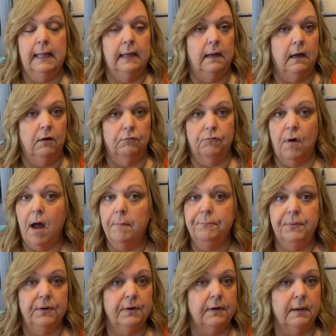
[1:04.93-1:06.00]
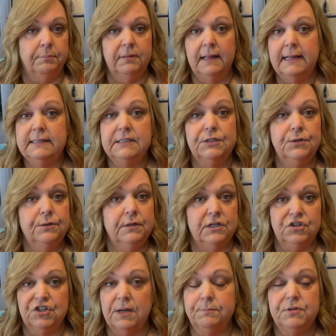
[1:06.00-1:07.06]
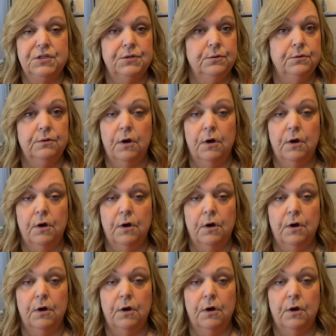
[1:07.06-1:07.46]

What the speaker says: a romper, a play suit, a jumpsuit,